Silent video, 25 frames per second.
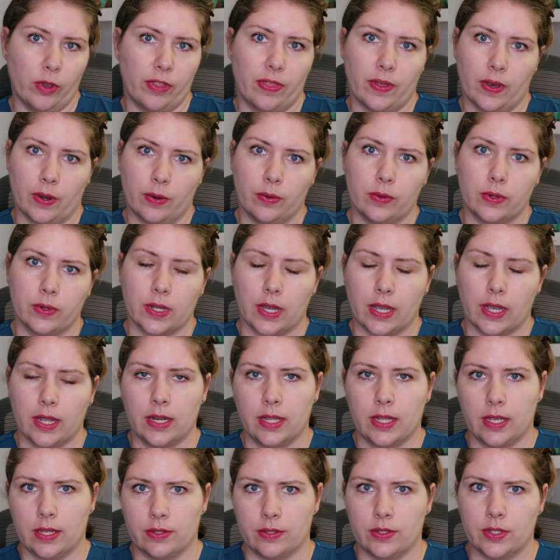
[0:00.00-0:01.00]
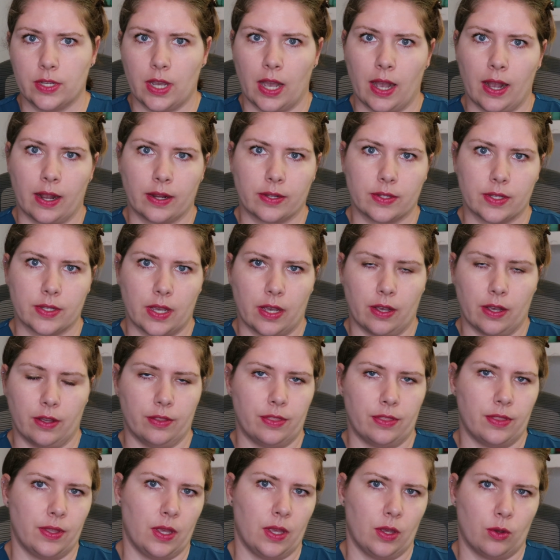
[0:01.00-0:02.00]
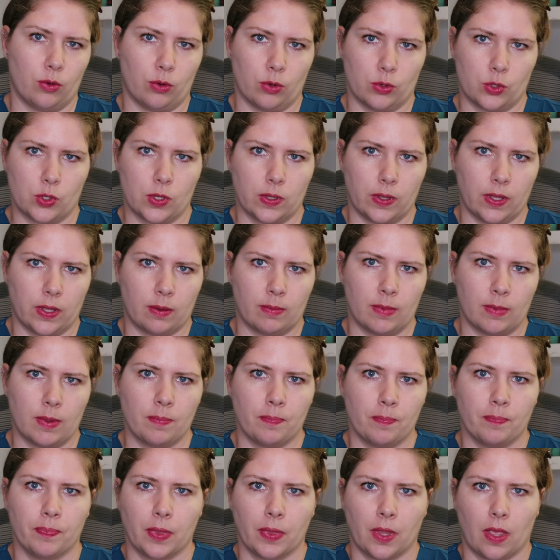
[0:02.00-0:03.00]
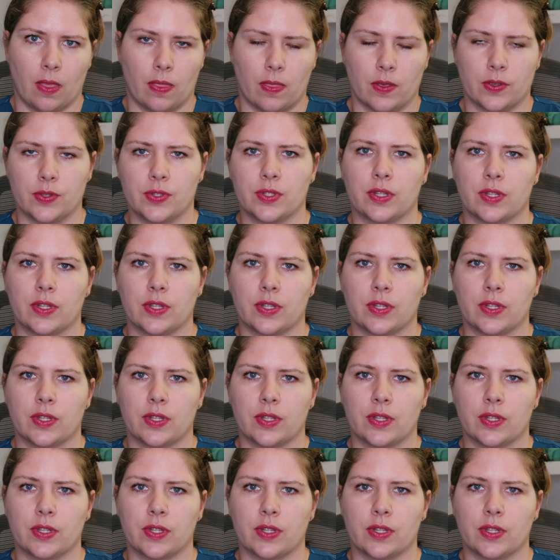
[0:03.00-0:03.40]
Without an intact, healthy cruciate ligament, the